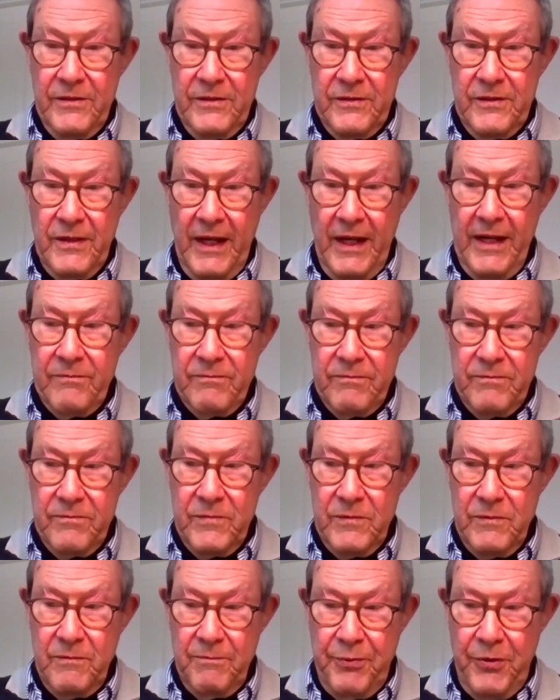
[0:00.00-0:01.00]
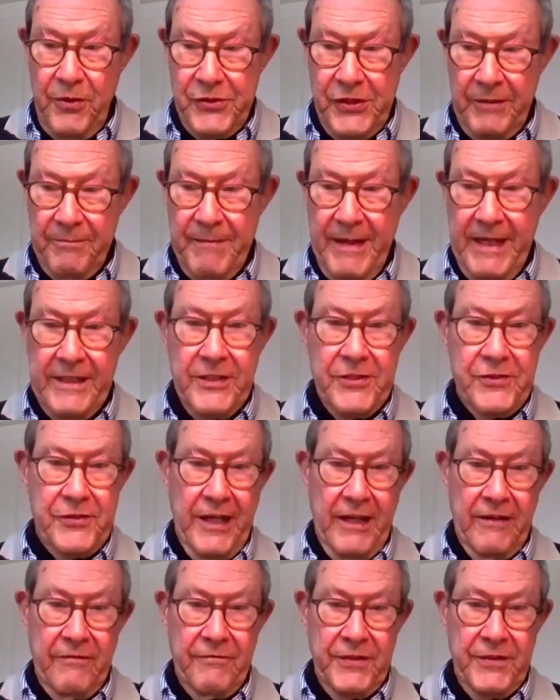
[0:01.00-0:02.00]
I project managed
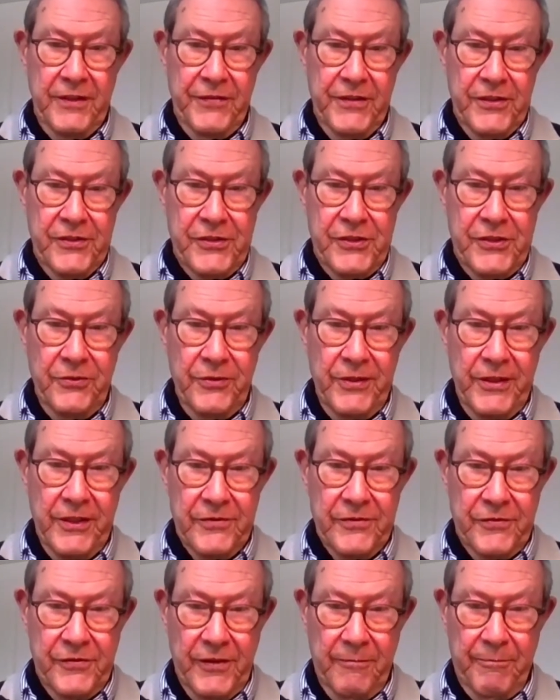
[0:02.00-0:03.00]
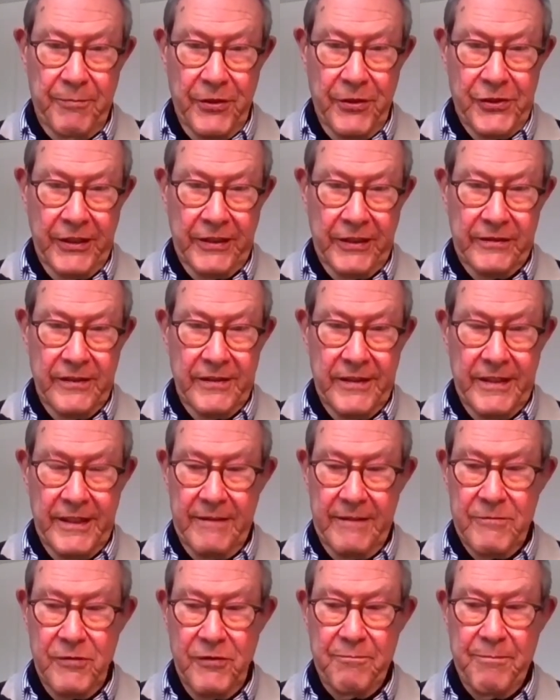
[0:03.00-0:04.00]
that for the first 2 years of the project, and then I
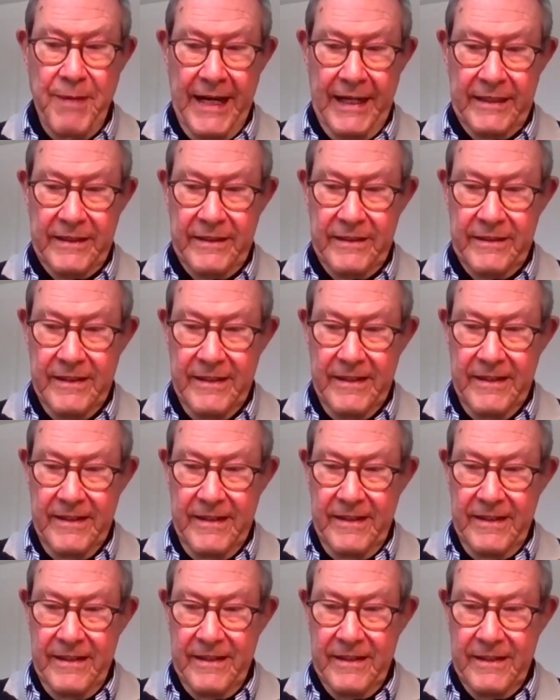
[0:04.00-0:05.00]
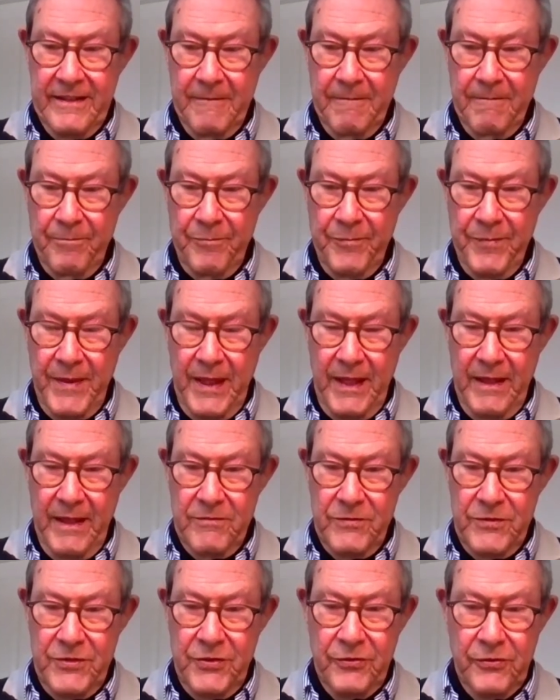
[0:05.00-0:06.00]
moved back
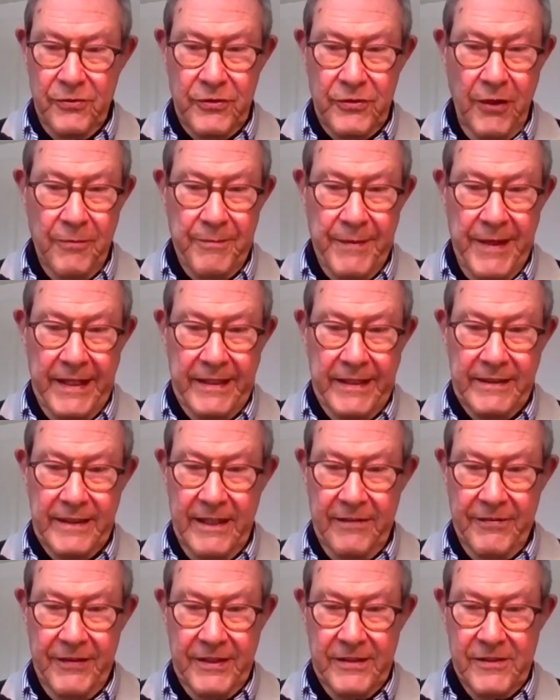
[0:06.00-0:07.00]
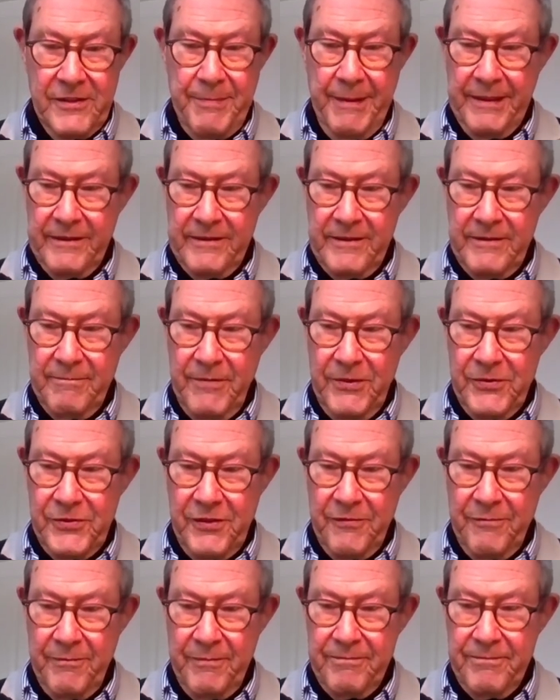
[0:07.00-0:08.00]
to Copenhagen, having spent most
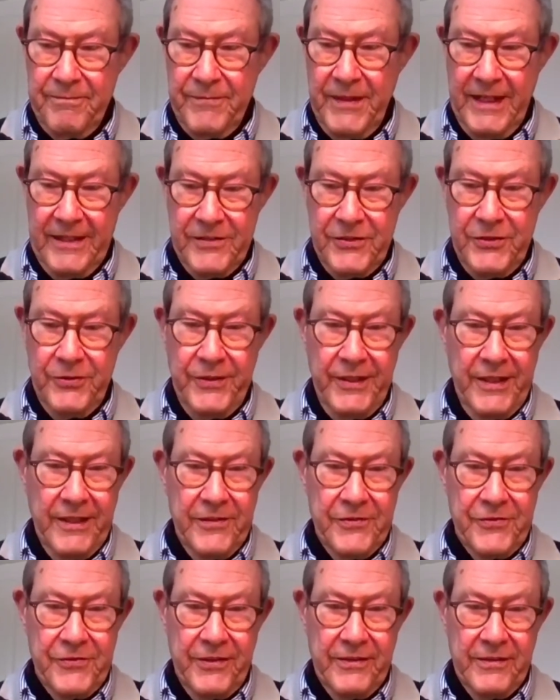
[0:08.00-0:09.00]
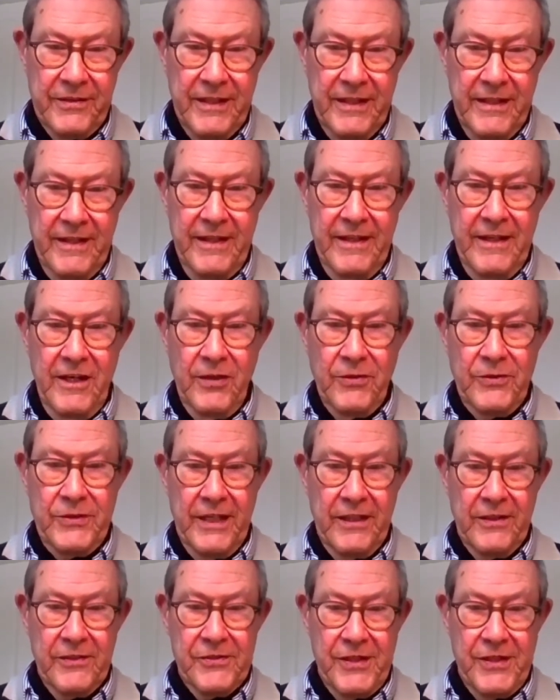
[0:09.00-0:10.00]
of that 2 years in
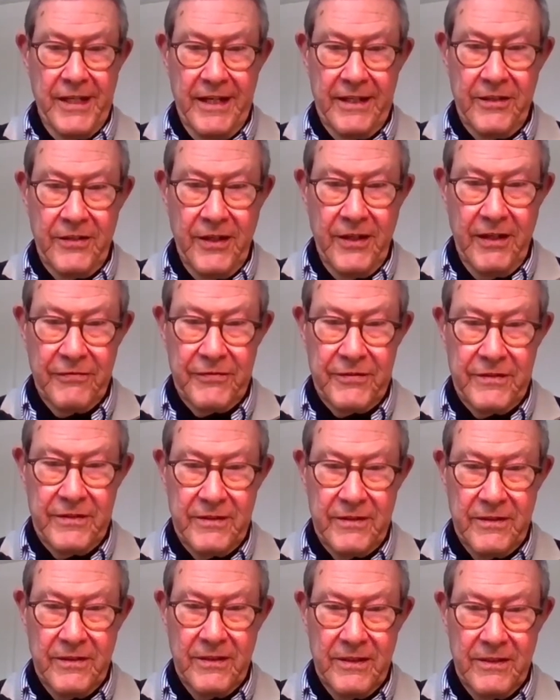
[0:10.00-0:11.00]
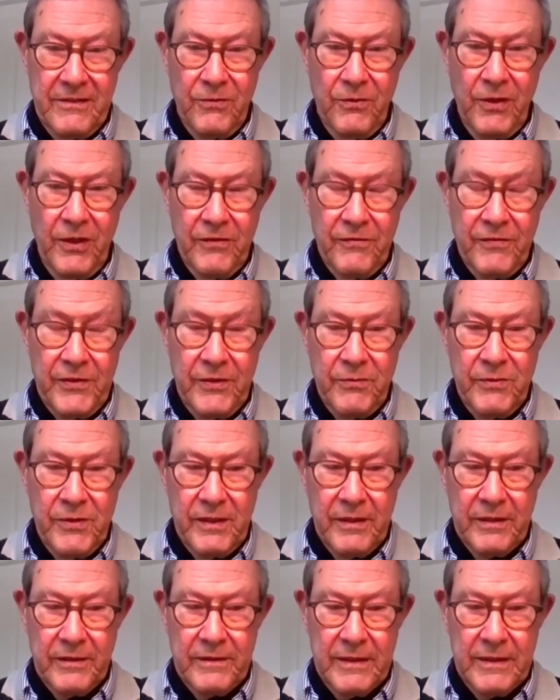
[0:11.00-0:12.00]
hotels and aircraft all over the
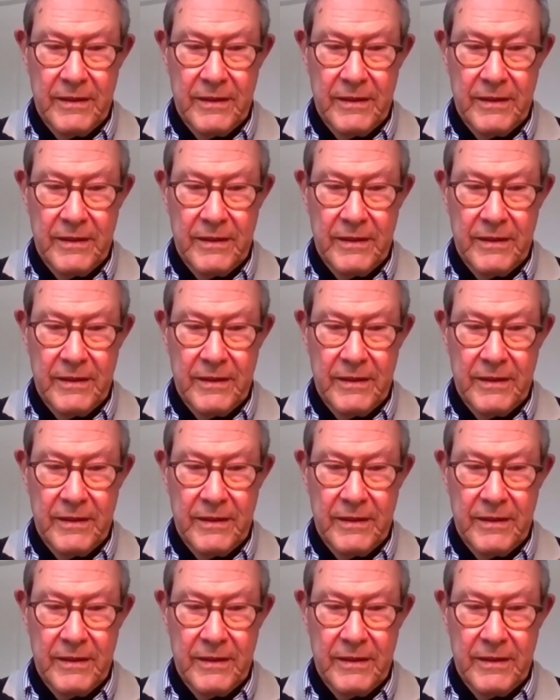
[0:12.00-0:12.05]
world.